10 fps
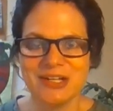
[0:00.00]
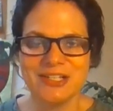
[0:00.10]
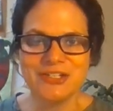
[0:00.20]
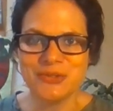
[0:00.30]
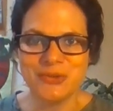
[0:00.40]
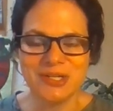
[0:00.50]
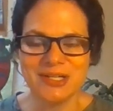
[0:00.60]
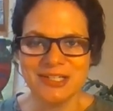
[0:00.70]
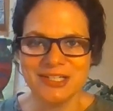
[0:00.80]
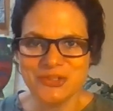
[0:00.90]
into
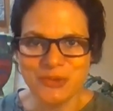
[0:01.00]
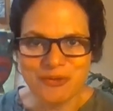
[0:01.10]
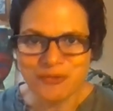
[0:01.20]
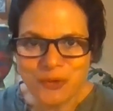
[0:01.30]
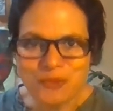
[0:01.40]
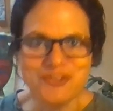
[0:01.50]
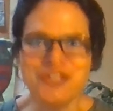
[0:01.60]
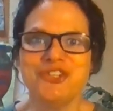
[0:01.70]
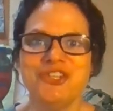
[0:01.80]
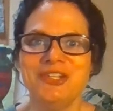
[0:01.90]
a full
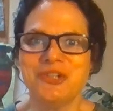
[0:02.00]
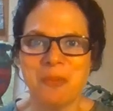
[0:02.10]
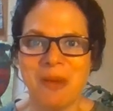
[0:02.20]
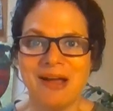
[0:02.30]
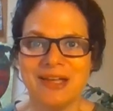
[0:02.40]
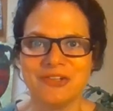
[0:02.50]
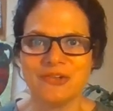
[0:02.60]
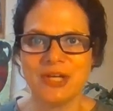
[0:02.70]
vision in your mind.